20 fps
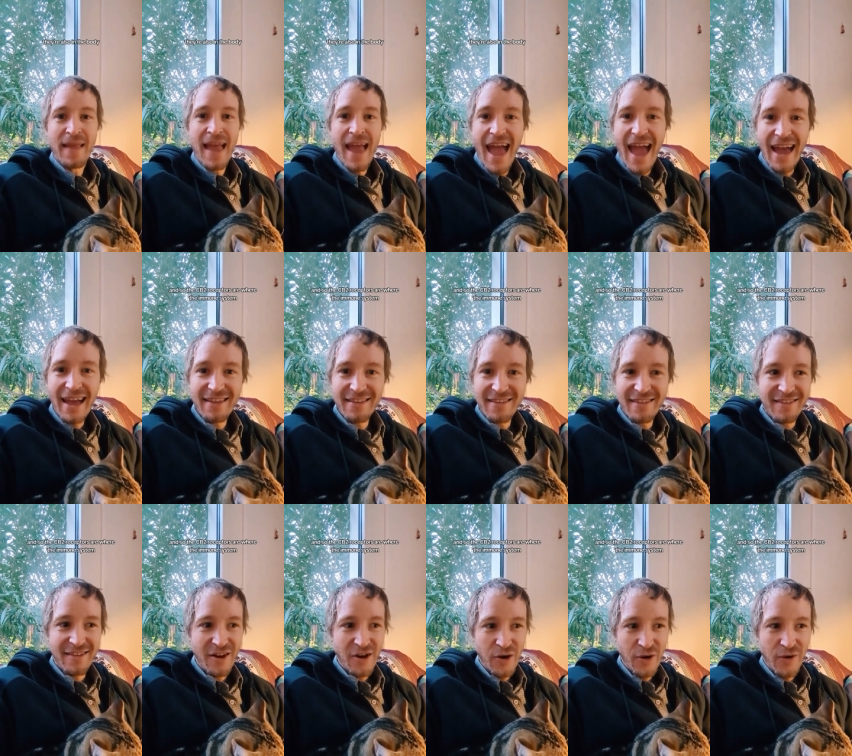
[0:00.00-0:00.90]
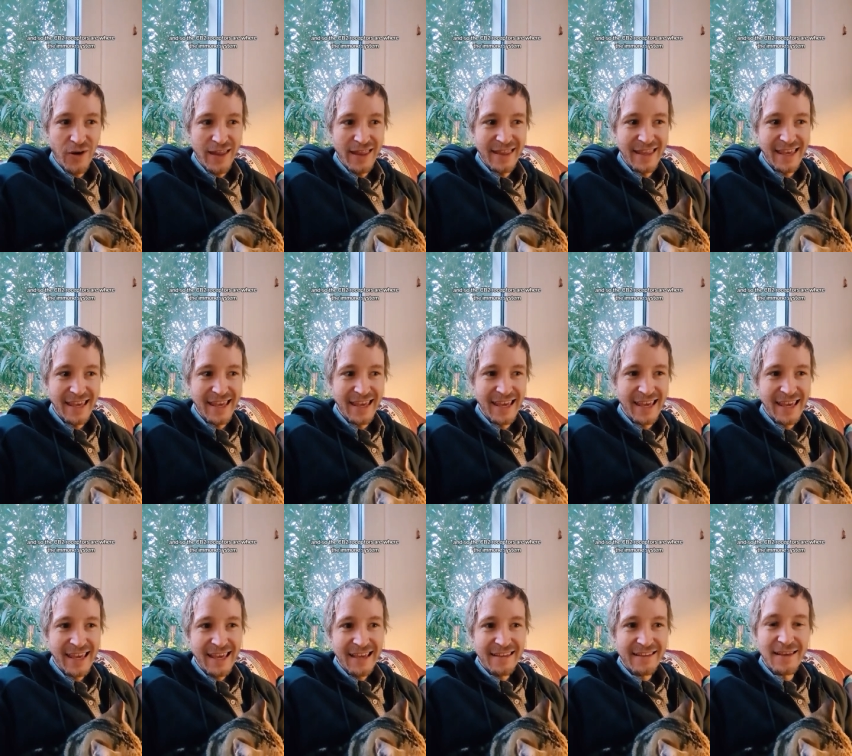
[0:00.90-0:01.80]
And so the
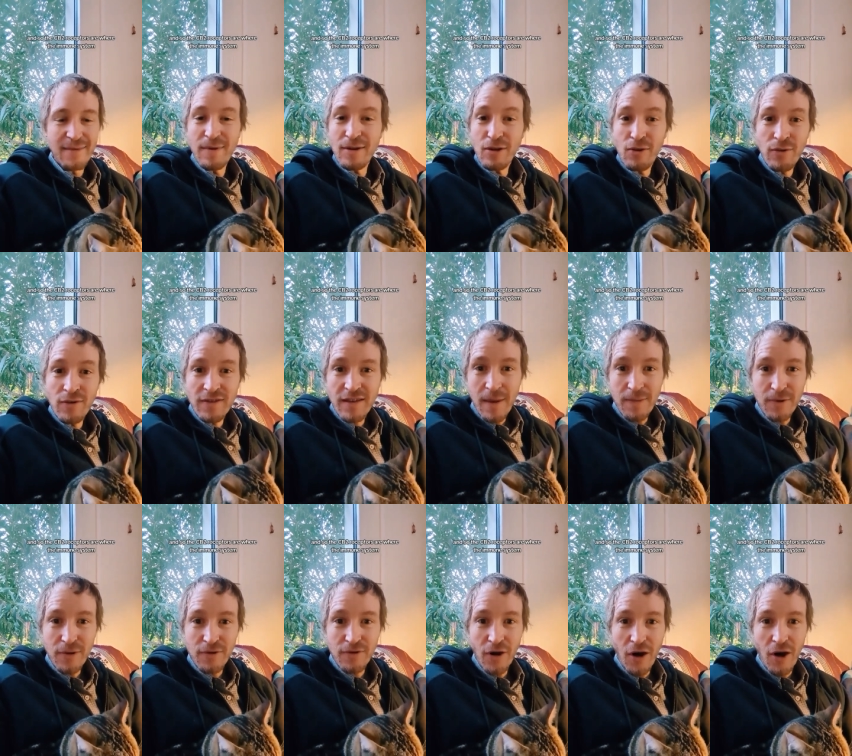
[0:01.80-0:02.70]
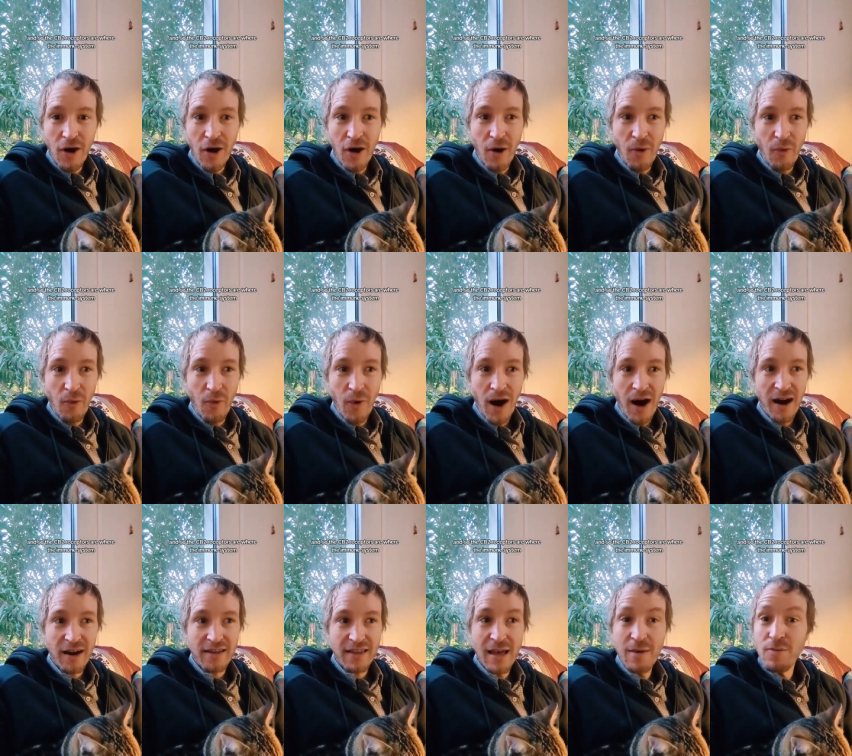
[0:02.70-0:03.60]
CB2 receptors are
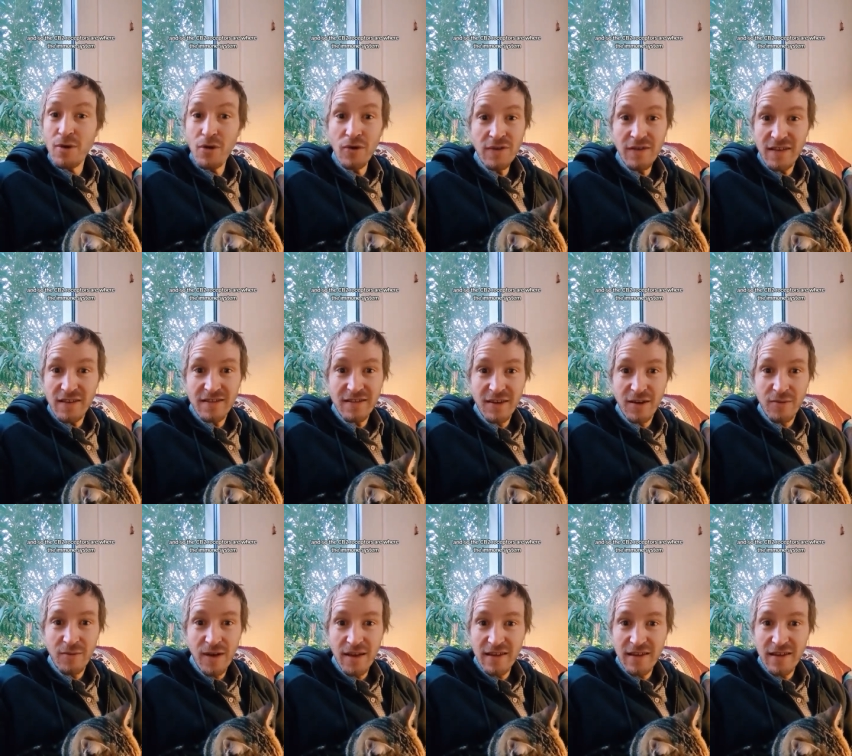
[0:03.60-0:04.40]
where the immune system